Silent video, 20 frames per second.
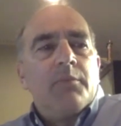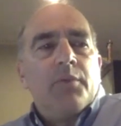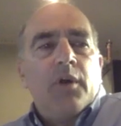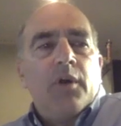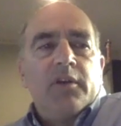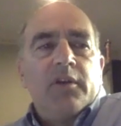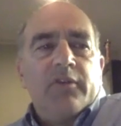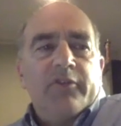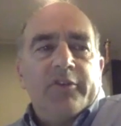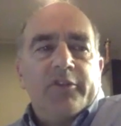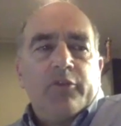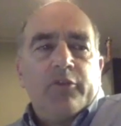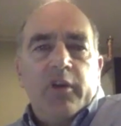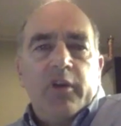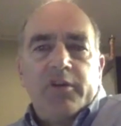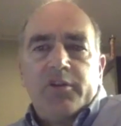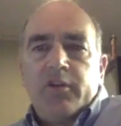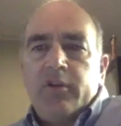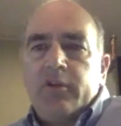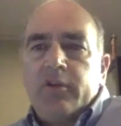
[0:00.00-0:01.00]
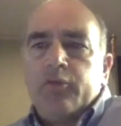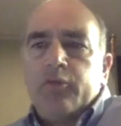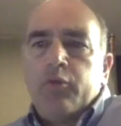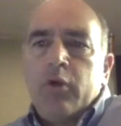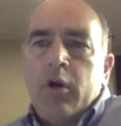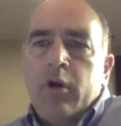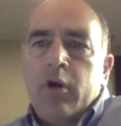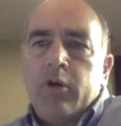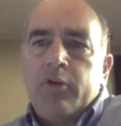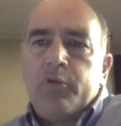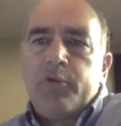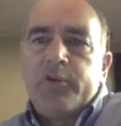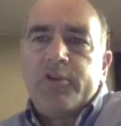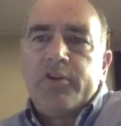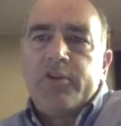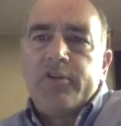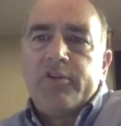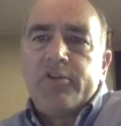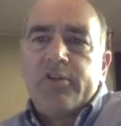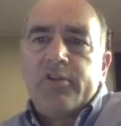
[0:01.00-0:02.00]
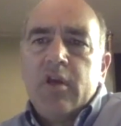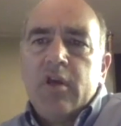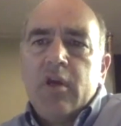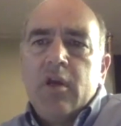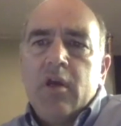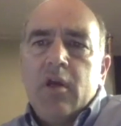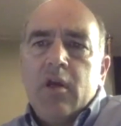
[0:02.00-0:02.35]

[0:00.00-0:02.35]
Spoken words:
part to this question as well, which is,